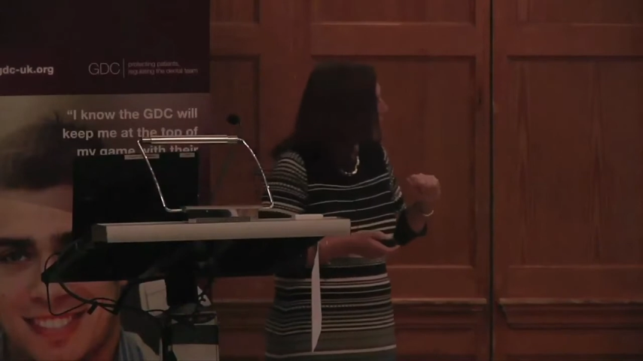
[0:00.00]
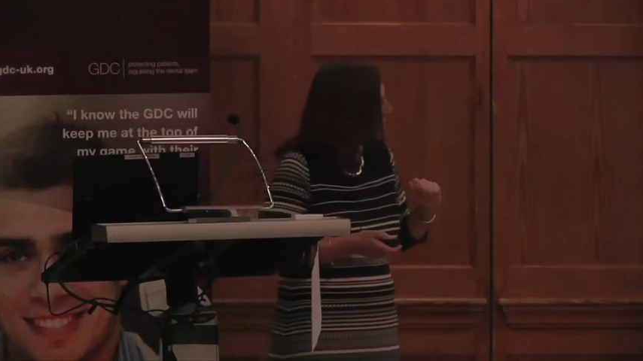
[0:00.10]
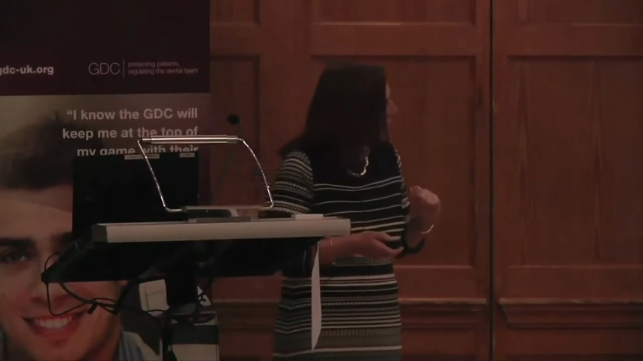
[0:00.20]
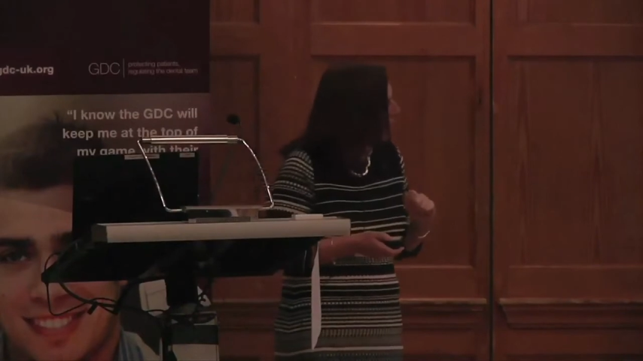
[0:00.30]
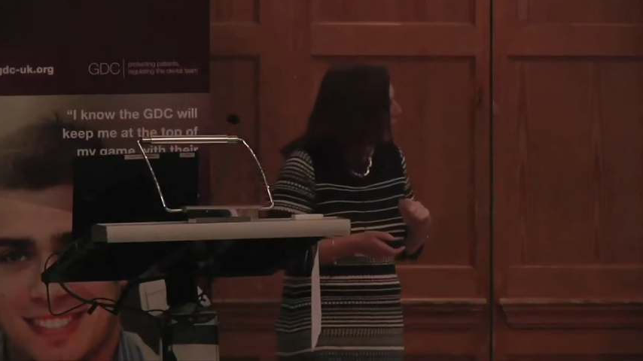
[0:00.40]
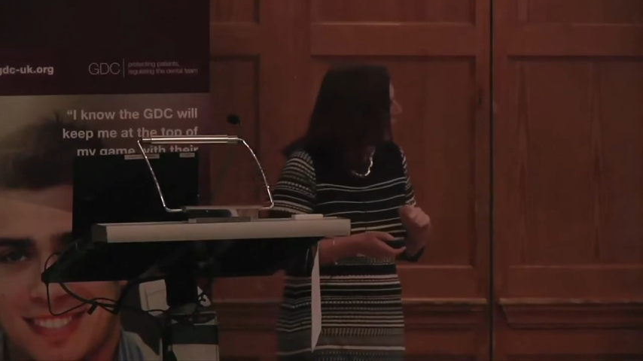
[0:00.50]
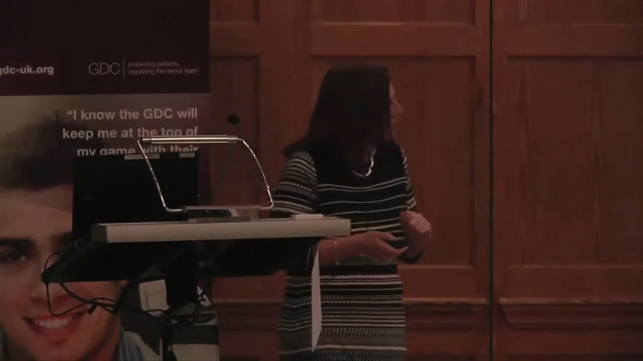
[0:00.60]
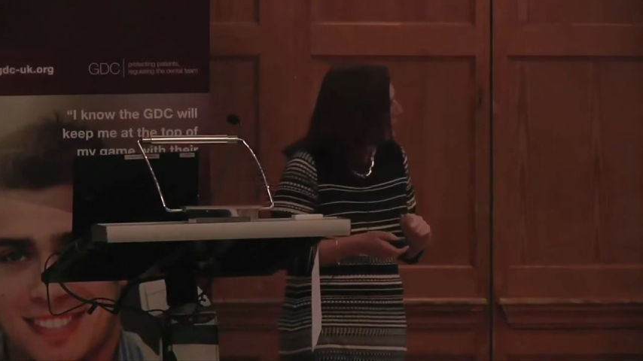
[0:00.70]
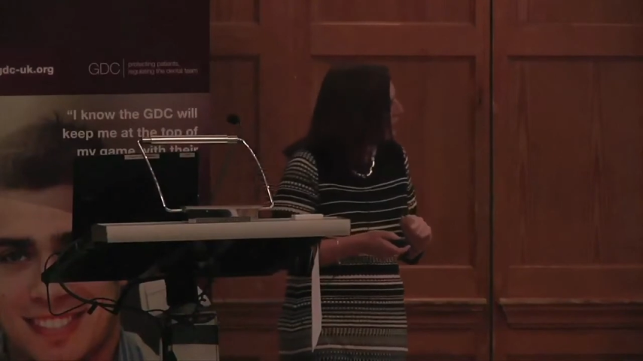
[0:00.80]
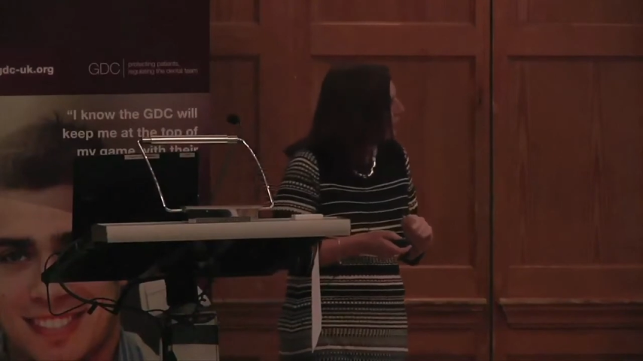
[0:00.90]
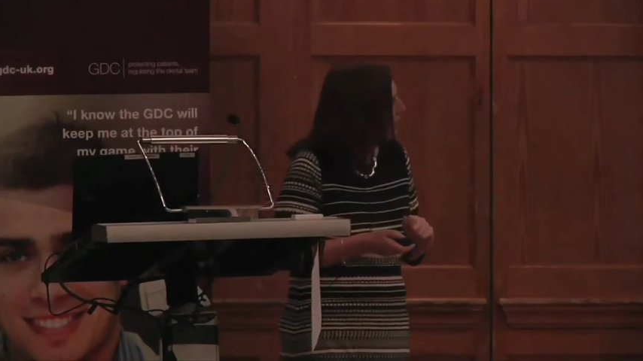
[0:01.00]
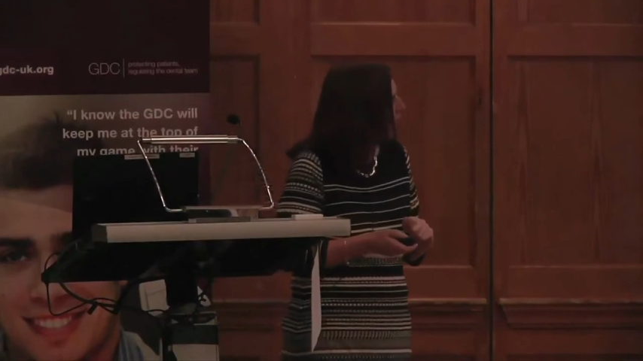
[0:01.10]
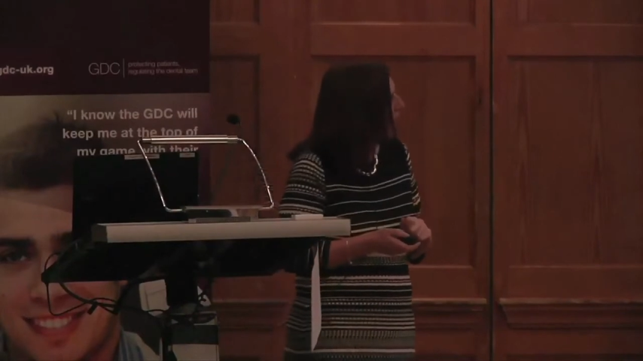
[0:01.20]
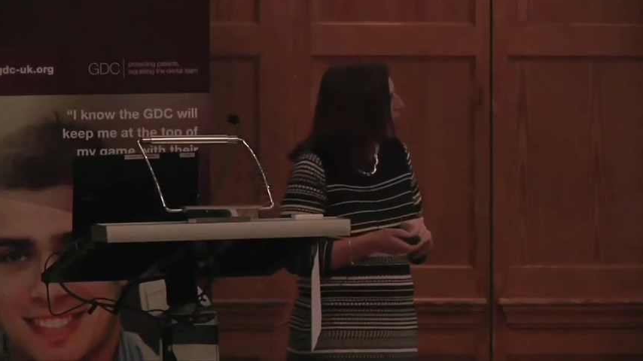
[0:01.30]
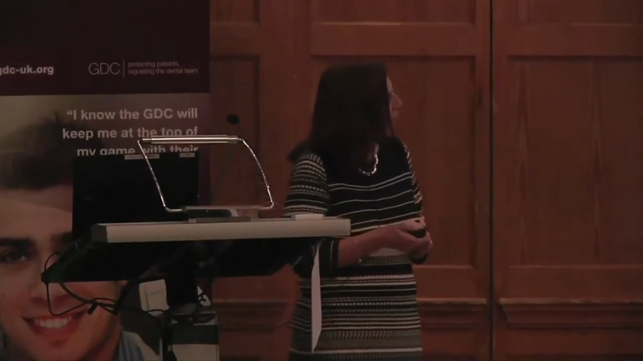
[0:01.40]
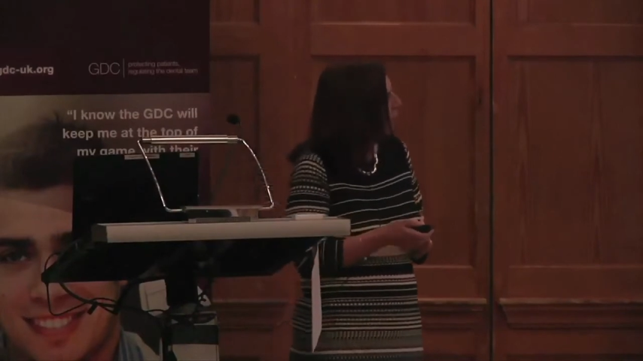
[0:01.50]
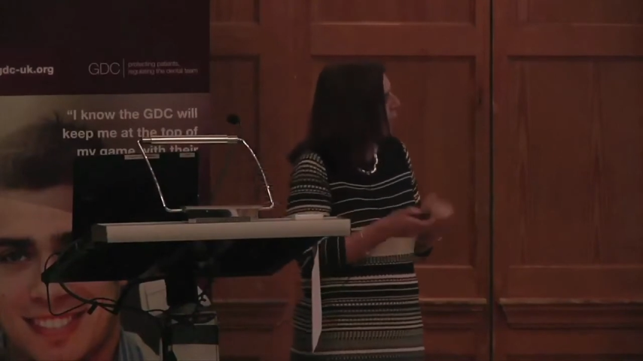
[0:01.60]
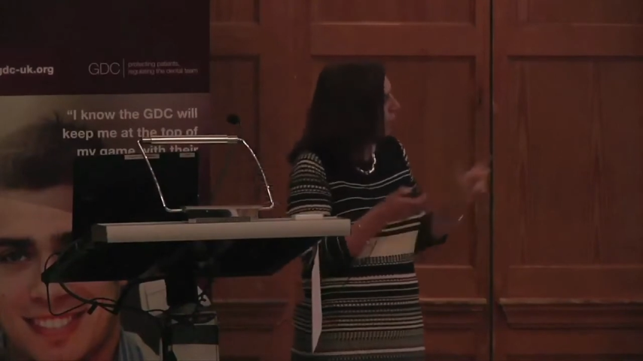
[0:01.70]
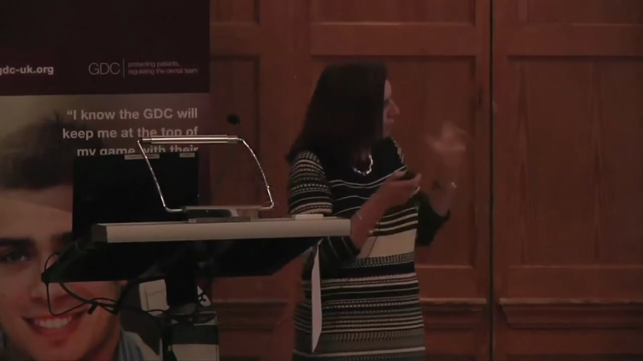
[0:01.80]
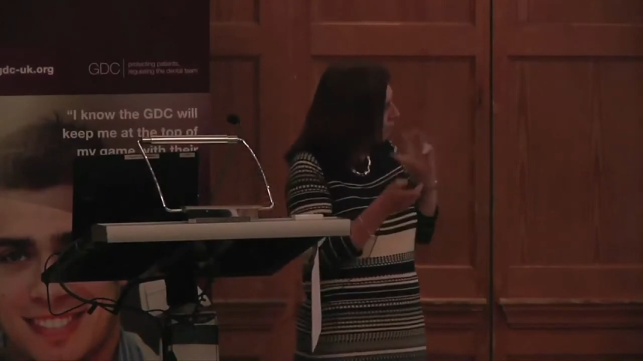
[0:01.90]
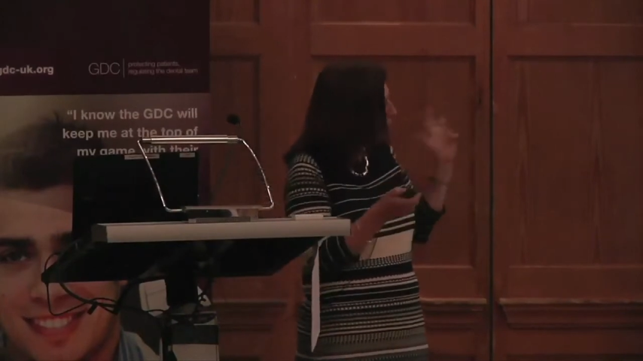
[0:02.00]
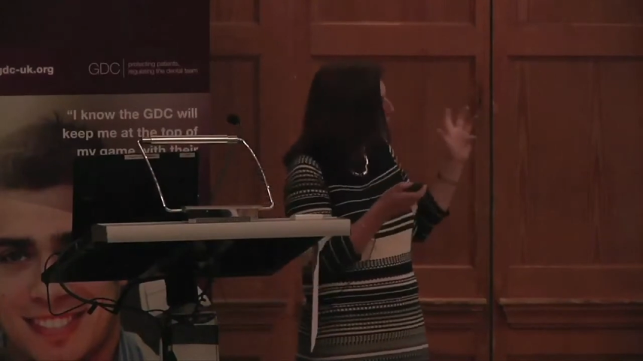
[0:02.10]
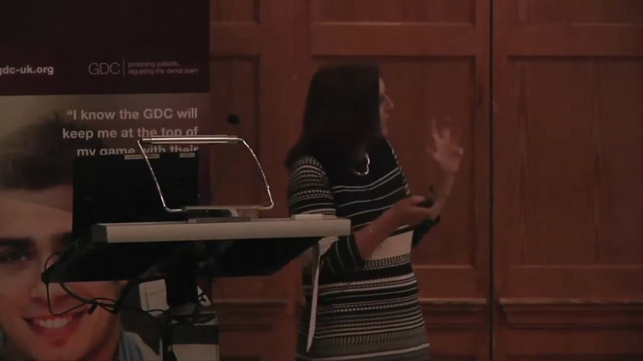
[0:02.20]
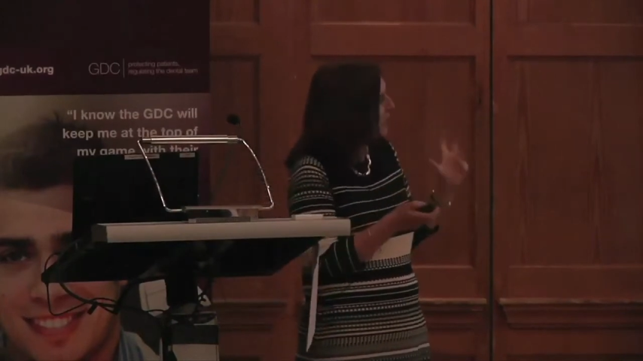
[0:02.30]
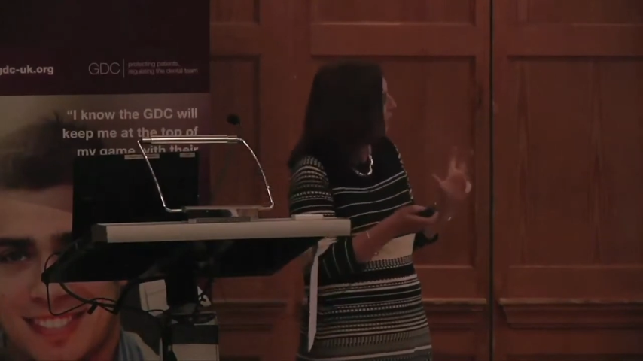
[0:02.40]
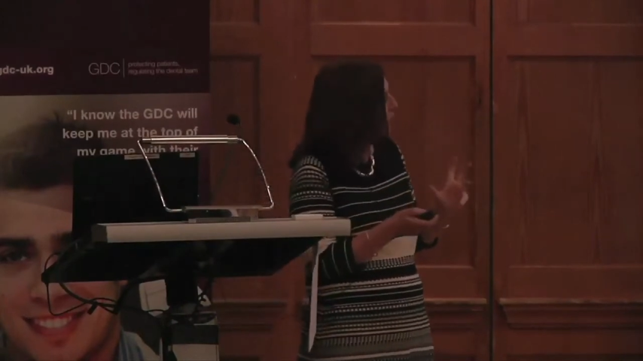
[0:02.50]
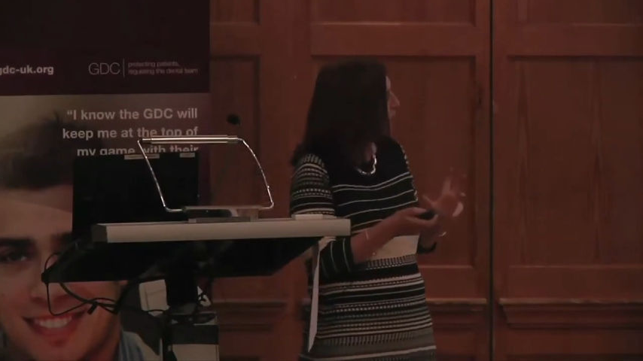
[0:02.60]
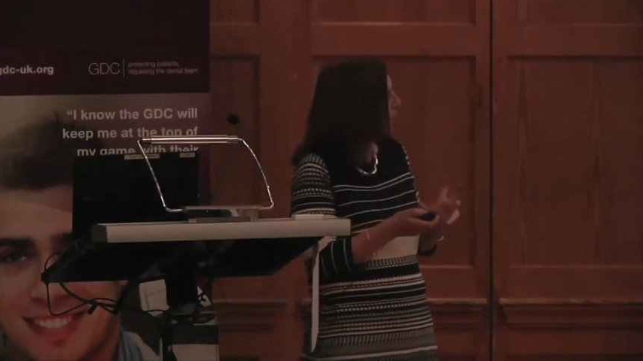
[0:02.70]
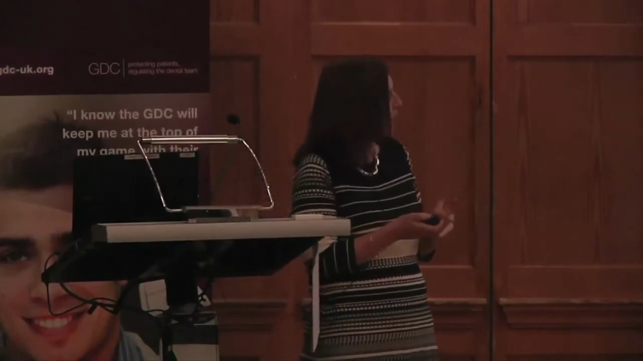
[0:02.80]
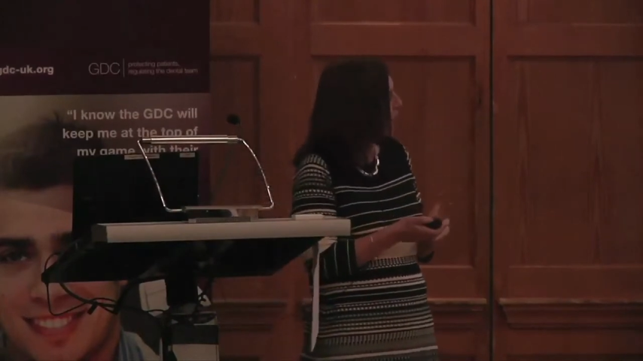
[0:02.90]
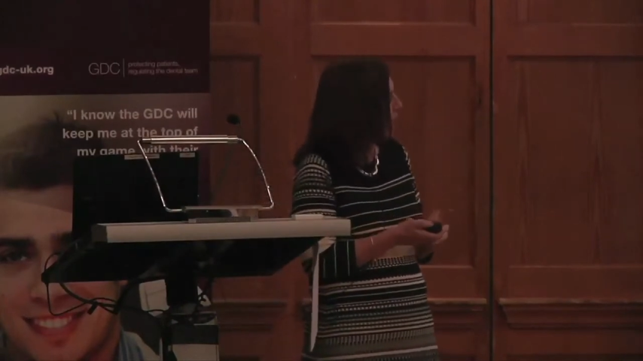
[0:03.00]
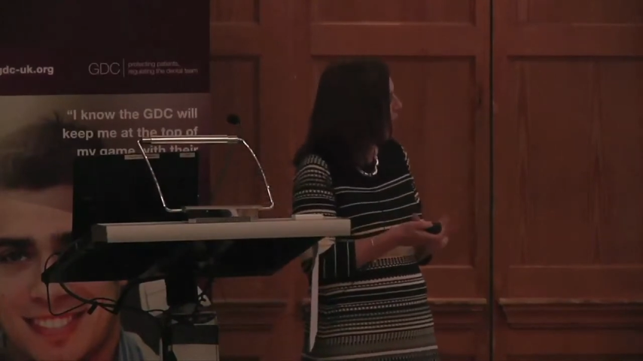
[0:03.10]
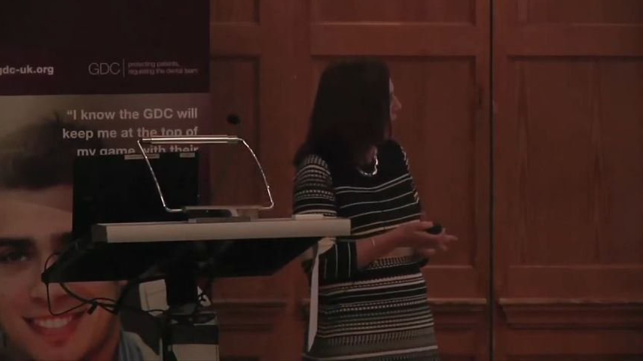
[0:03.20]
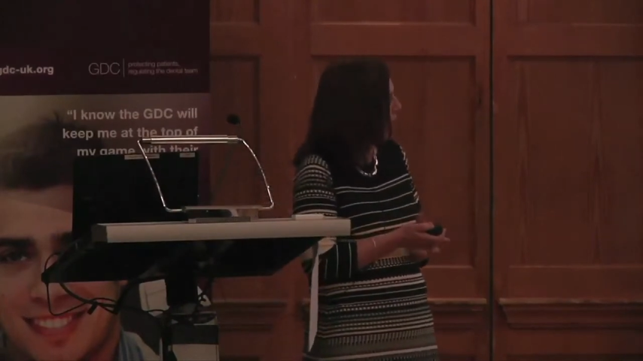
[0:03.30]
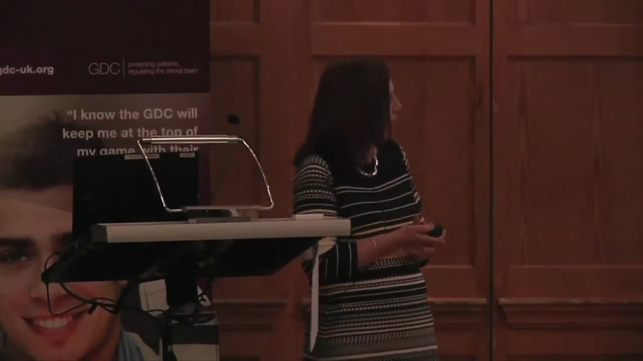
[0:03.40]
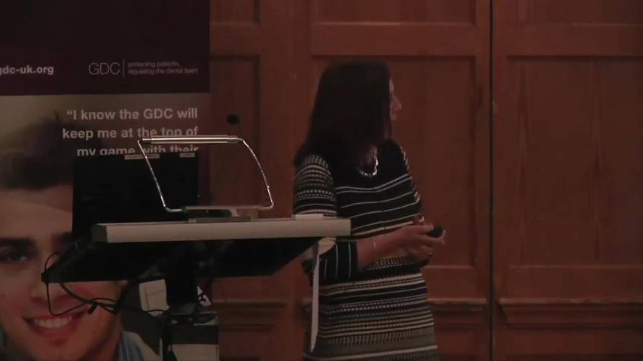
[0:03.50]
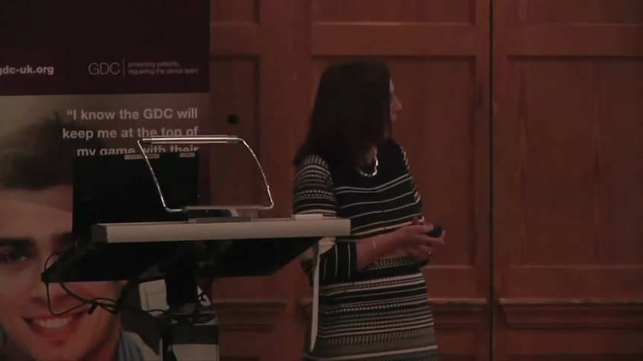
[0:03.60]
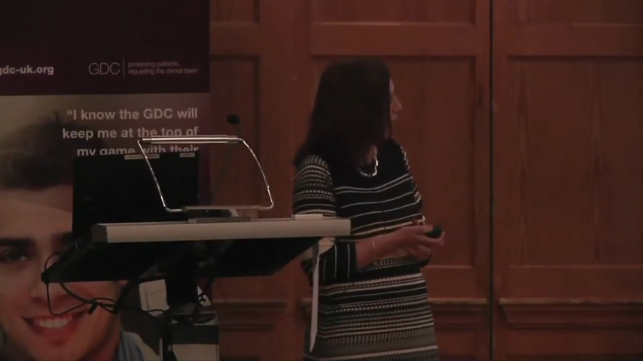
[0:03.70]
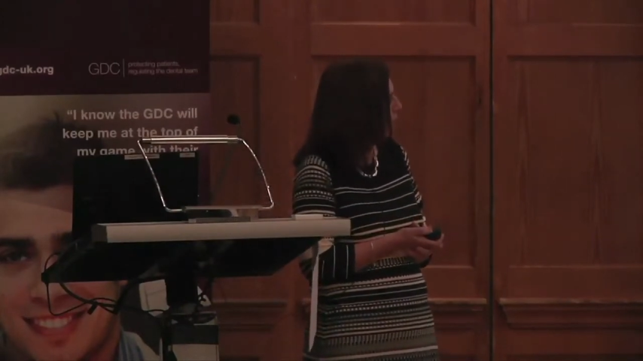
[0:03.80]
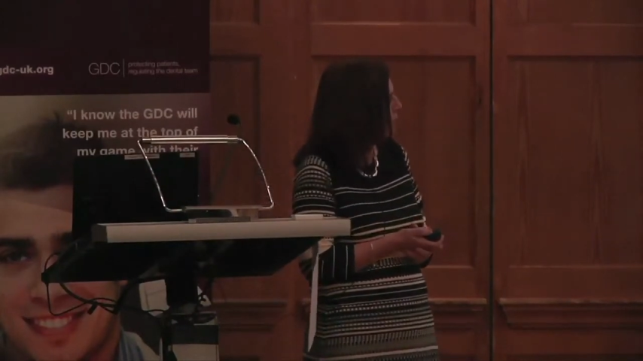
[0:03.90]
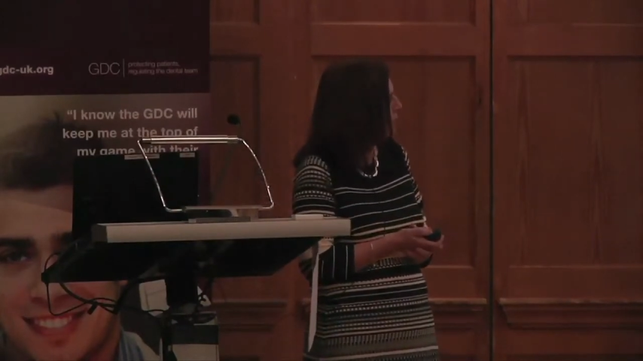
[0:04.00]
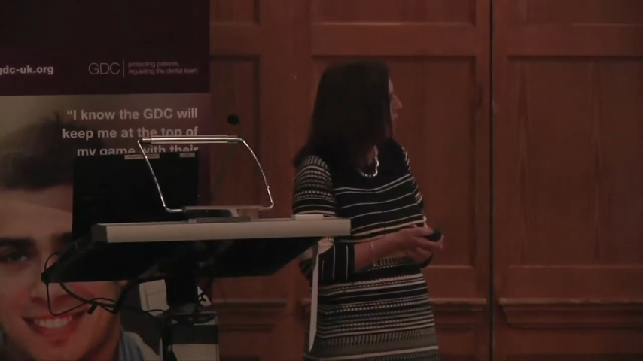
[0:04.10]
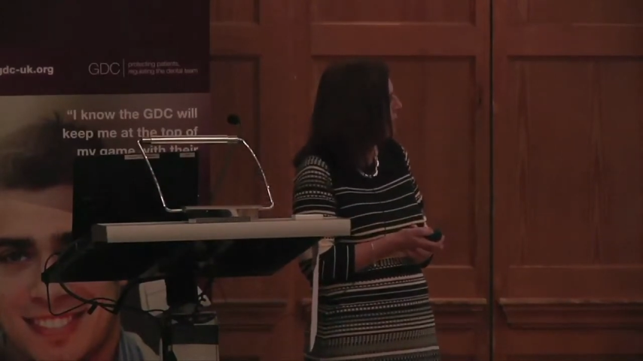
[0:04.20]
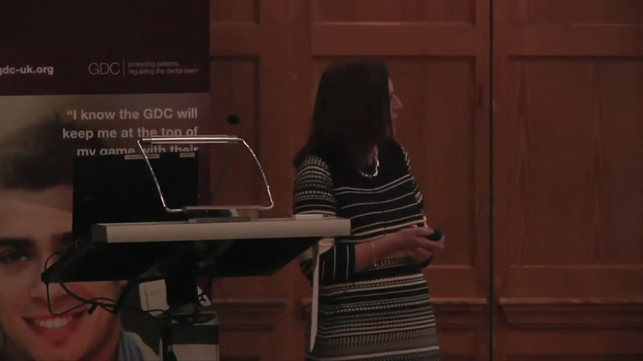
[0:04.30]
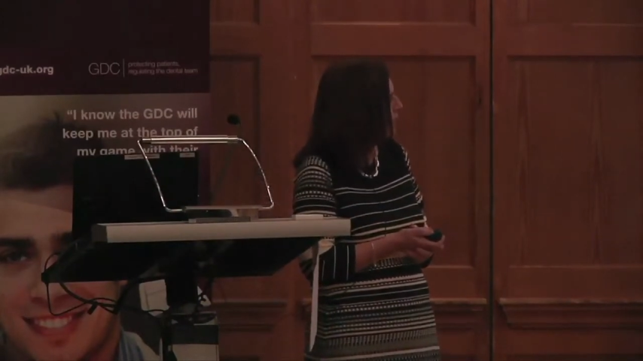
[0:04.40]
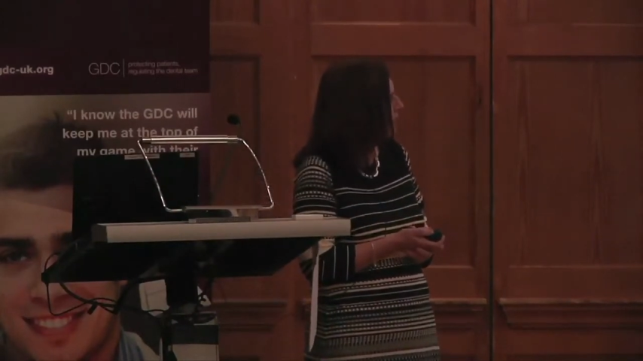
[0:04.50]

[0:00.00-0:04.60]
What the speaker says: No face is visible, so there are no lips to read.